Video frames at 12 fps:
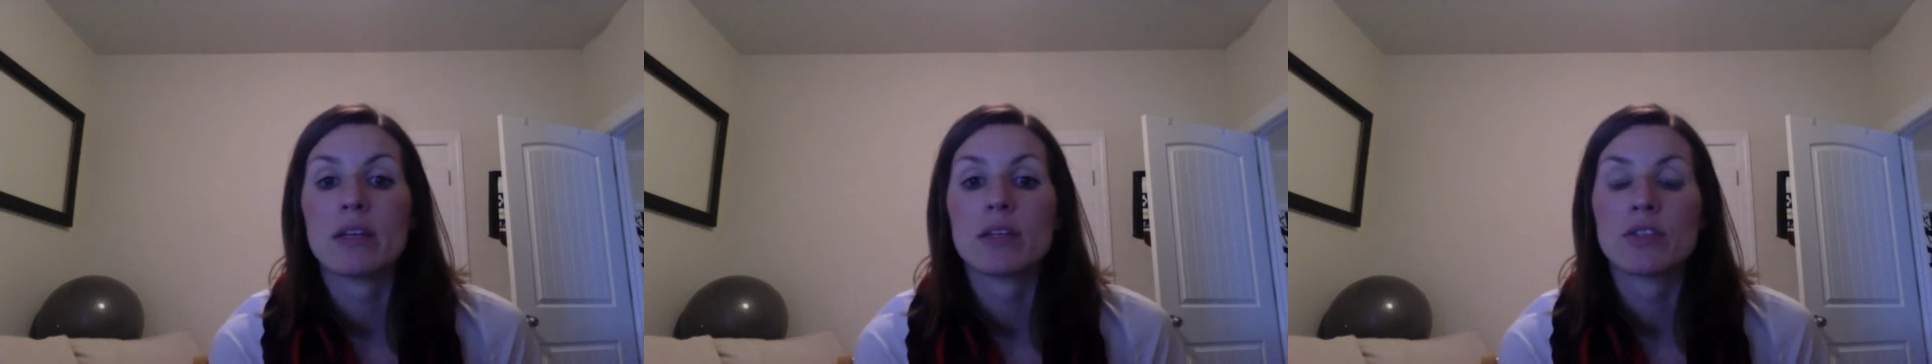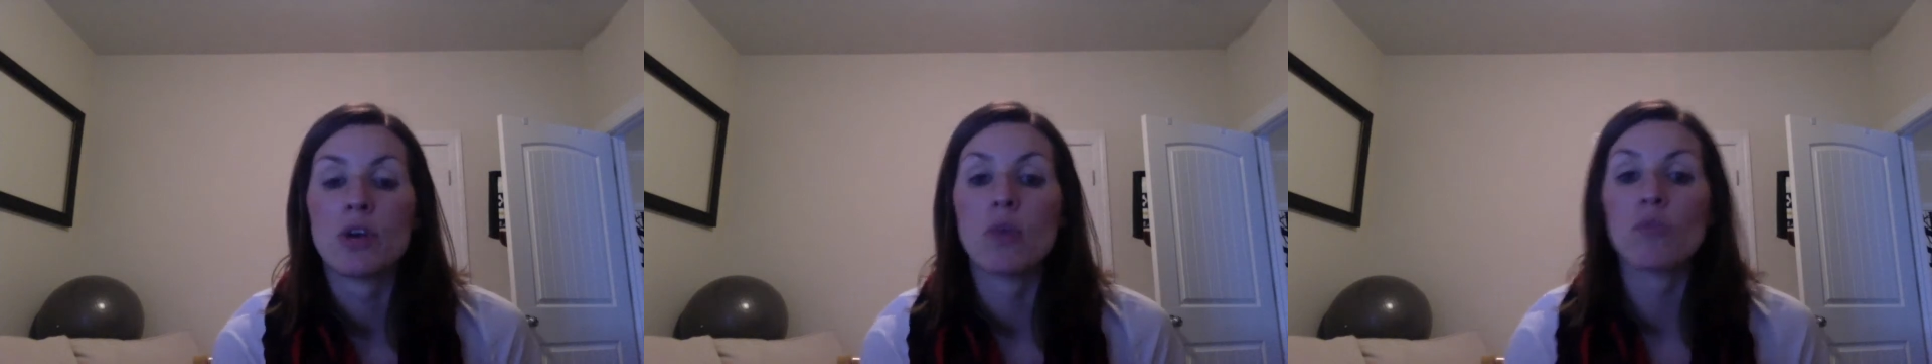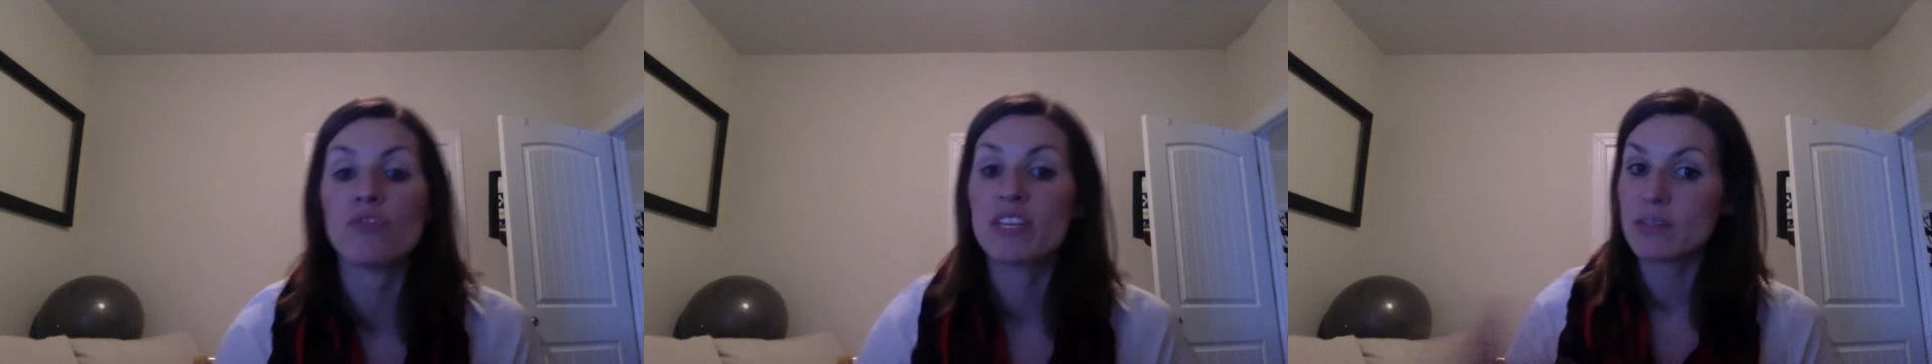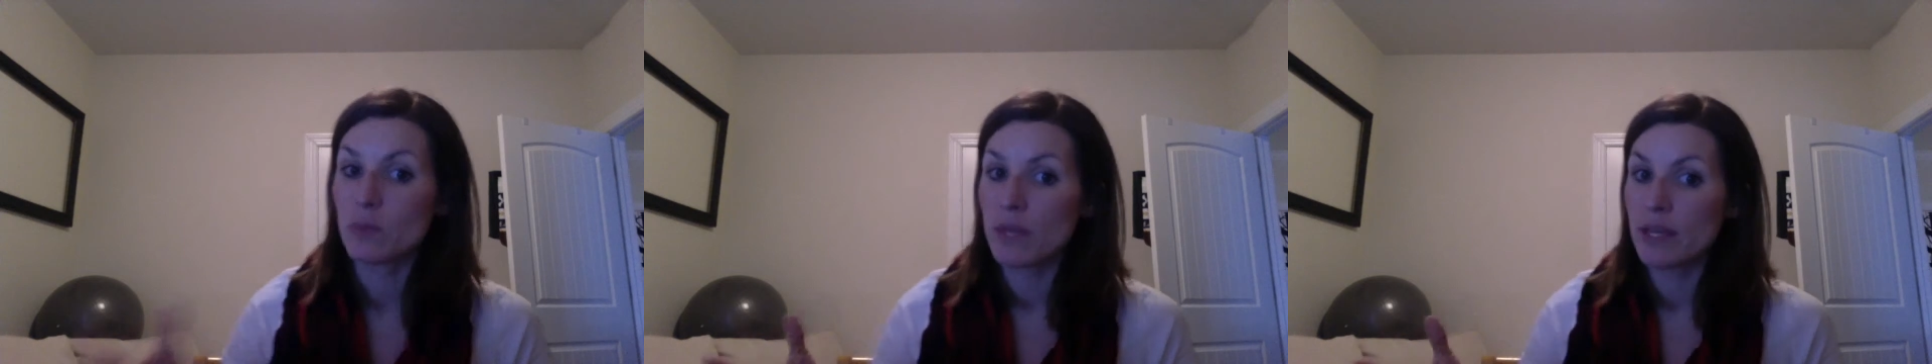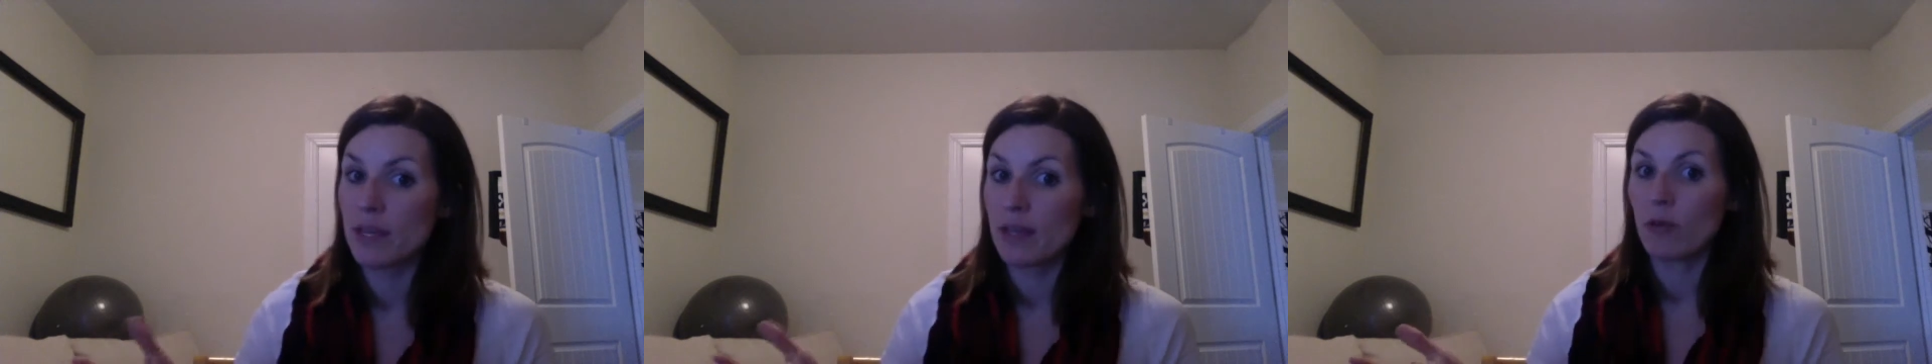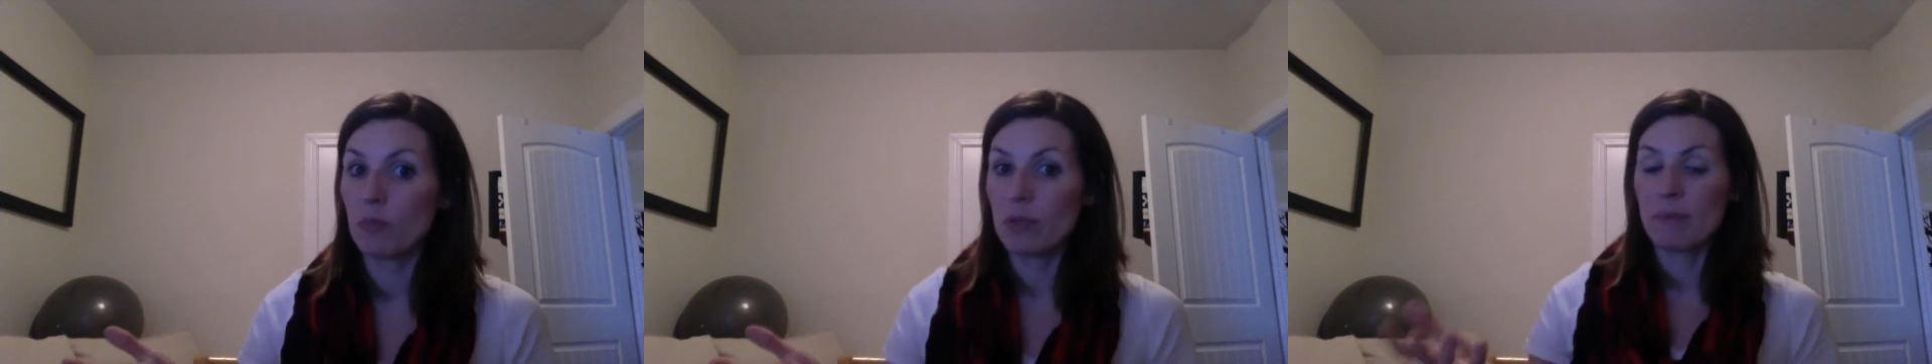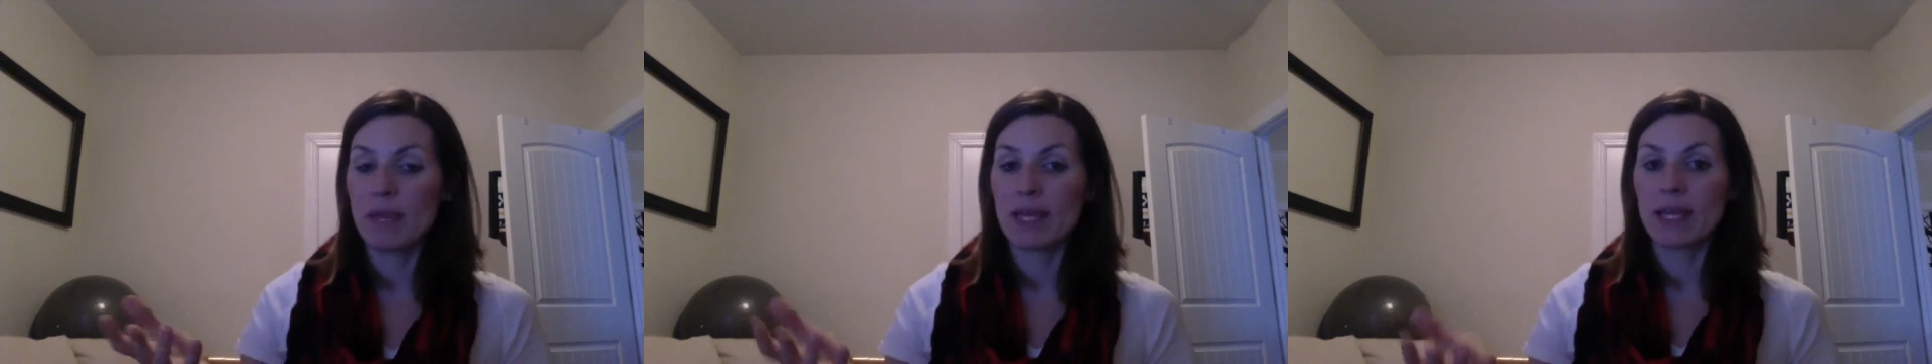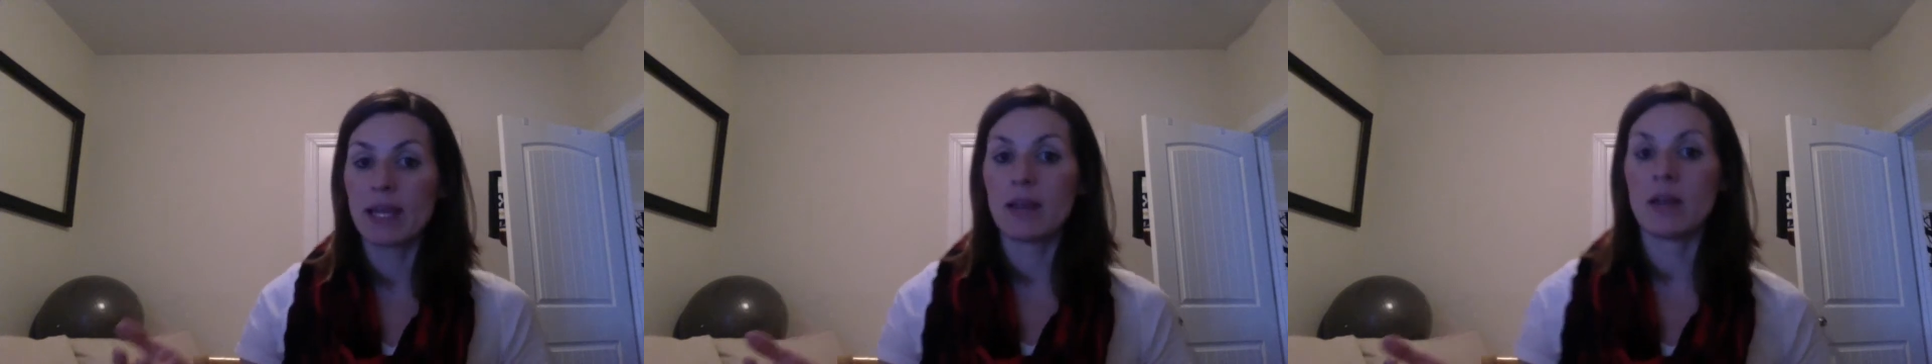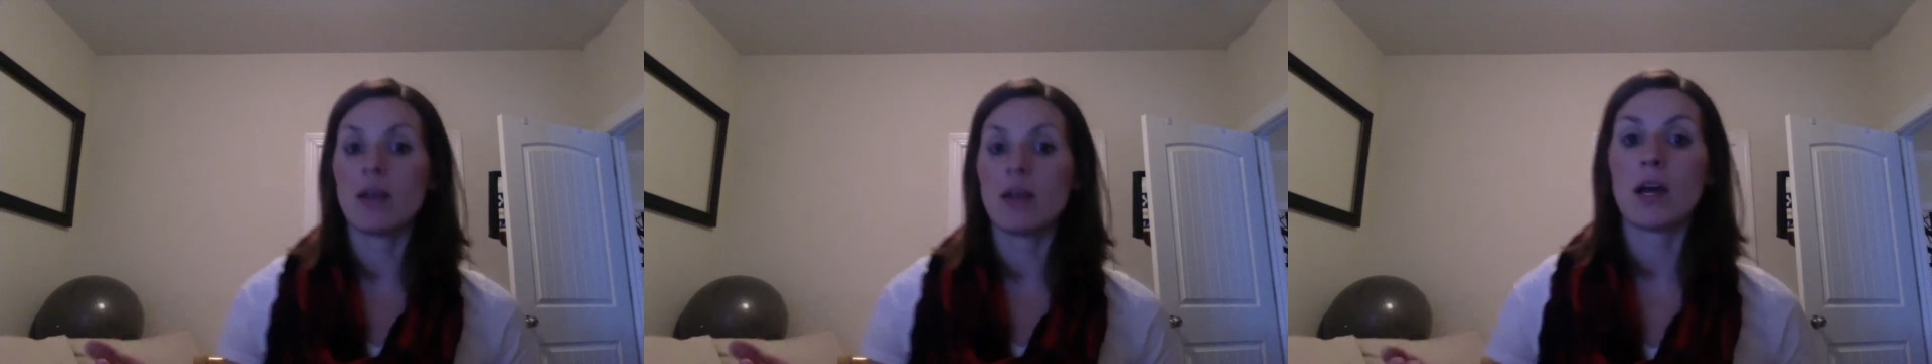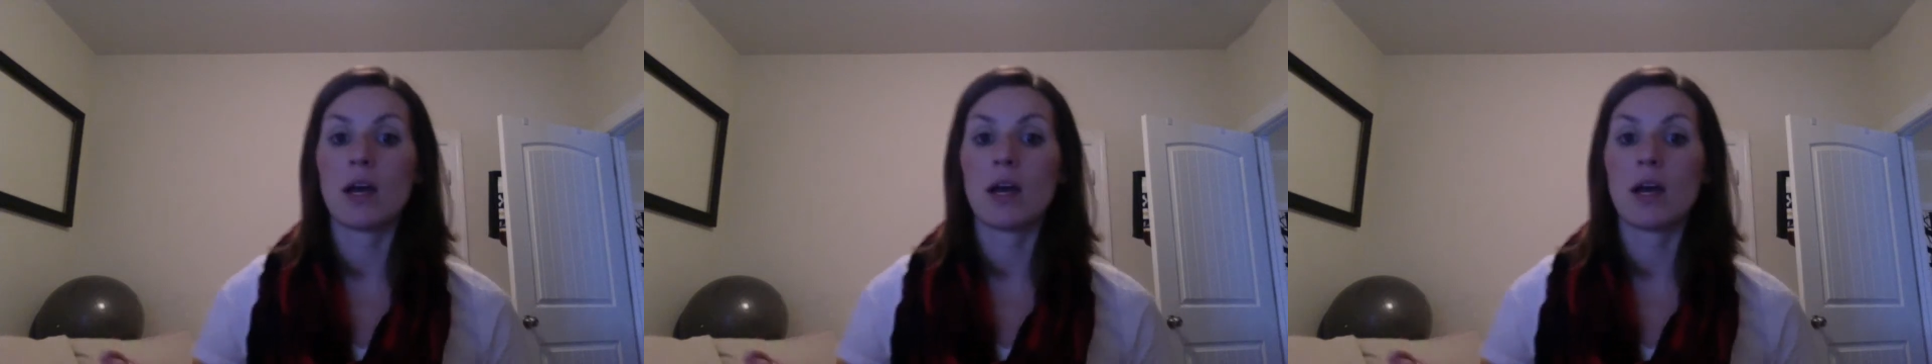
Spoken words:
so this week he'll be making